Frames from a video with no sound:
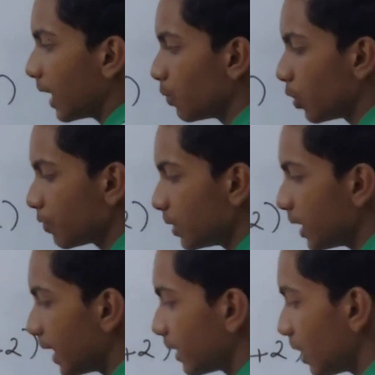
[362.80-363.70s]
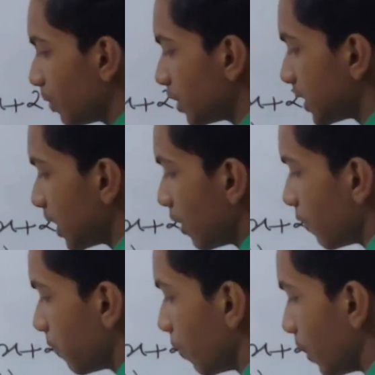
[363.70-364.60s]
And what will that give us?
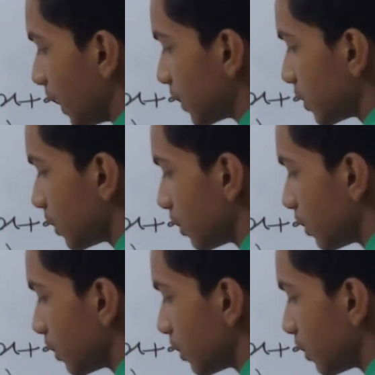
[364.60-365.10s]
4x.